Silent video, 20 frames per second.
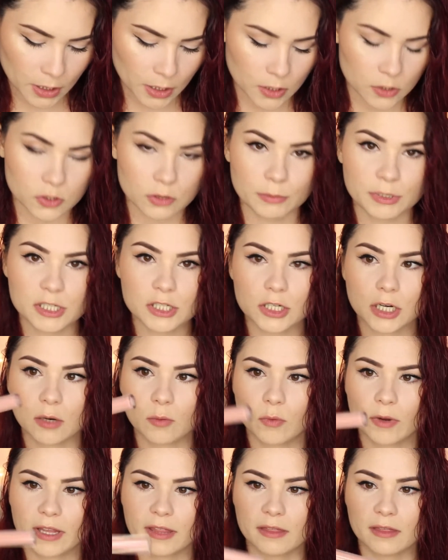So I'm going to
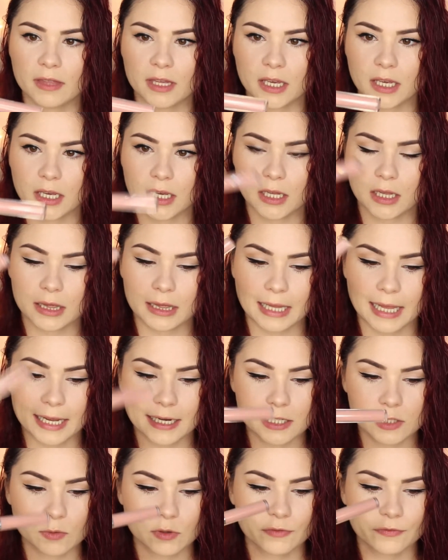start with the
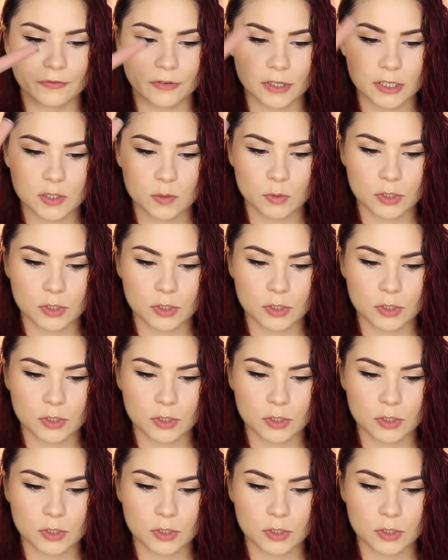lightest one first,